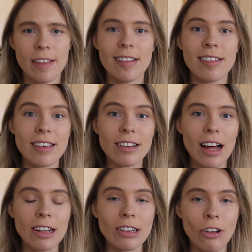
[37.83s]
There's
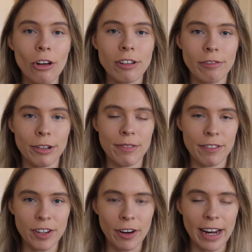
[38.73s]
still a lot of room for
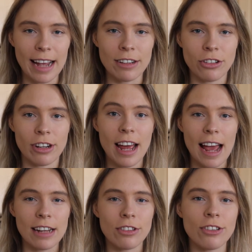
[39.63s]
variation
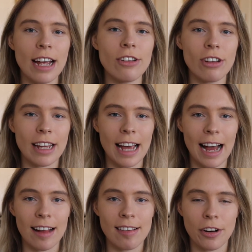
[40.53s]
and changing the
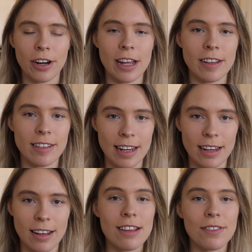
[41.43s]
cards that are in the
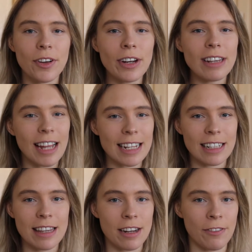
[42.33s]
deck. It's very
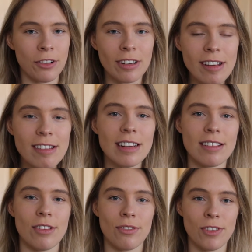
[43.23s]
likely that if you're listening
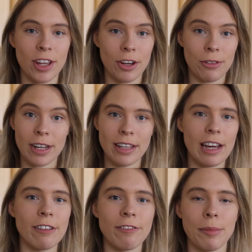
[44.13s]
to this video a
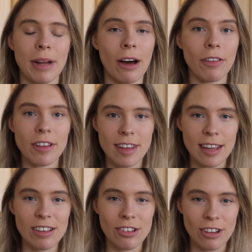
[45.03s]
year from now, the
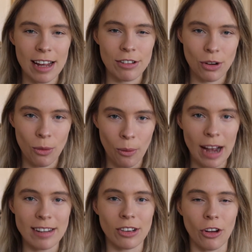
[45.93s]
deck has changed
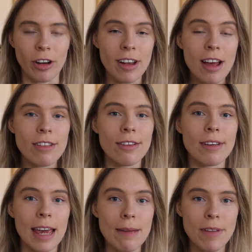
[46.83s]
quite a lot, so
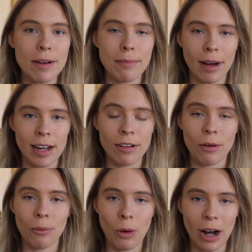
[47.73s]
keep that in mind
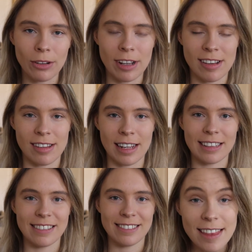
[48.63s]
while
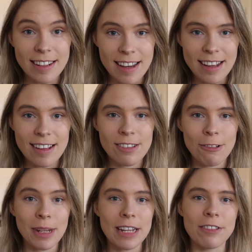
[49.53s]
listening. The deck is
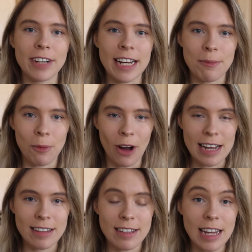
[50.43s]
normally green and
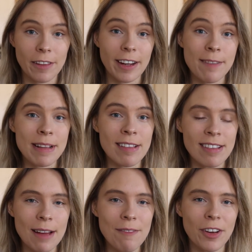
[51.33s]
white. Now there have been
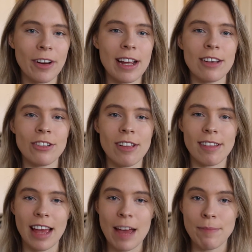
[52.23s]
some variations
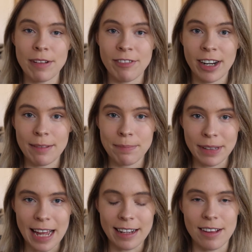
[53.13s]
that have been running
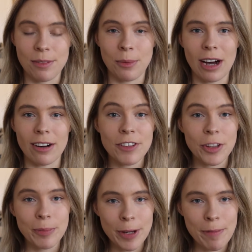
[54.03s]
black as well. For
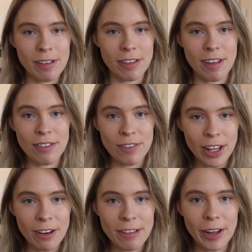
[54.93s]
the purpose of this
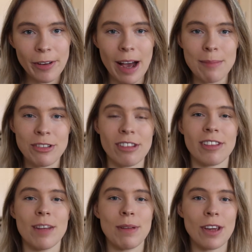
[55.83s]
video though, I'm just
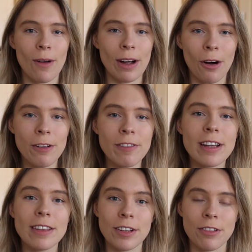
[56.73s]
going to be going
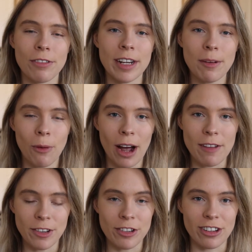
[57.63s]
over the green and
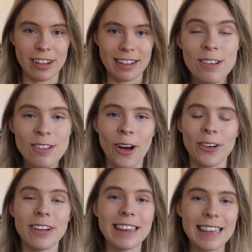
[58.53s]
white version. So
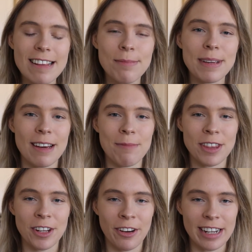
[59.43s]
let's begin
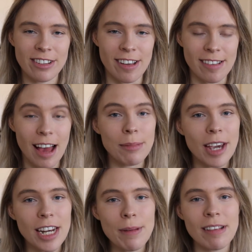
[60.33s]
with the creatures. I'm
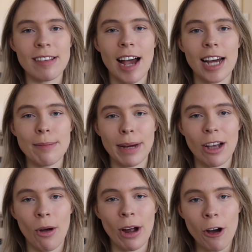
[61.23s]
going to be starting by
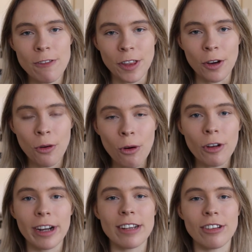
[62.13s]
going over the core
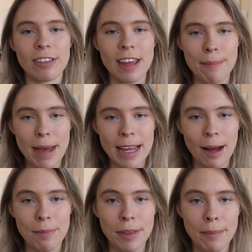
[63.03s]
creatures that make up the